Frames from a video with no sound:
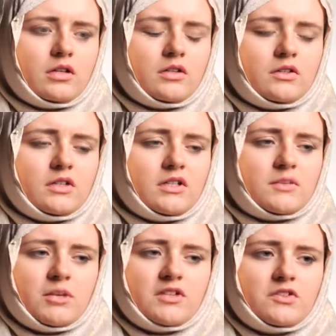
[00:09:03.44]
at these
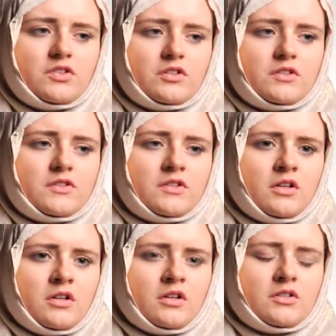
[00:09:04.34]
masjids
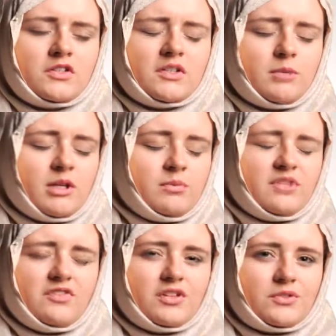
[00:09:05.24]
just made me
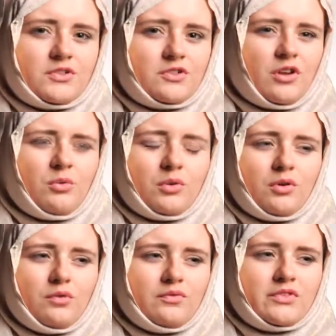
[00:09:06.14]
feel so
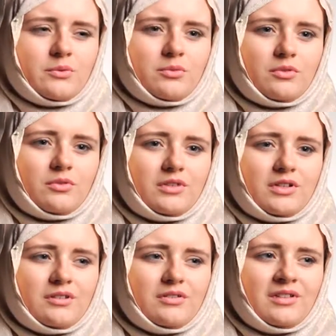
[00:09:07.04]
uncomfortable.
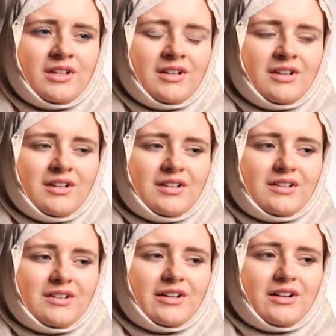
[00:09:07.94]
And
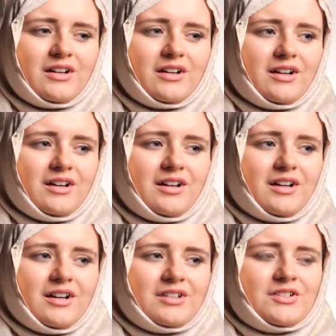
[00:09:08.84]
like,
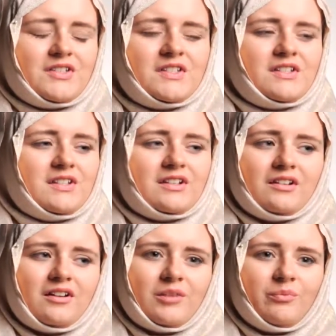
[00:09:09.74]
I just didn't
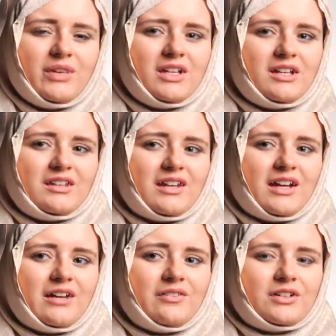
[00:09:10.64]
like being
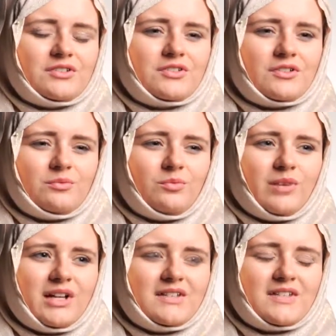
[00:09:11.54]
there, and I just couldn't
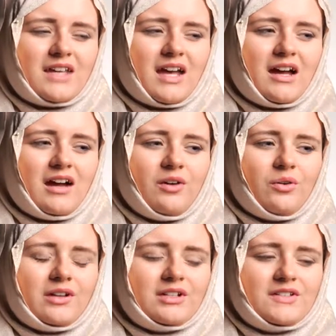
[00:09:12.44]
wait to get
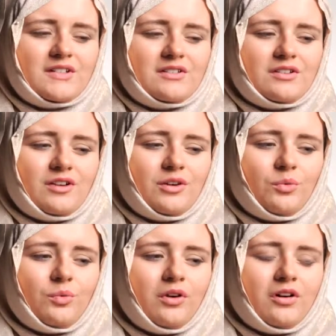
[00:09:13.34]
out. And I didn't know
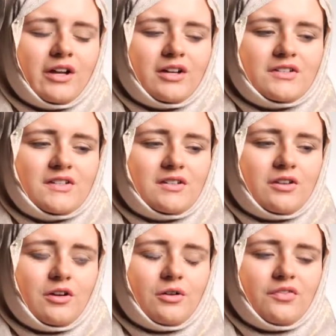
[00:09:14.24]
why. I didn't
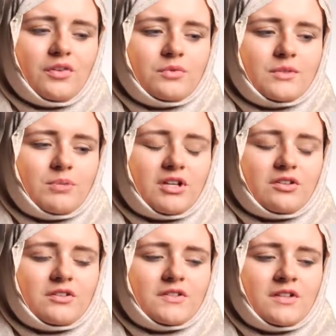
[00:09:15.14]
know if it was
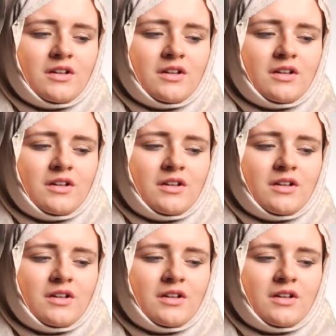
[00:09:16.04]
because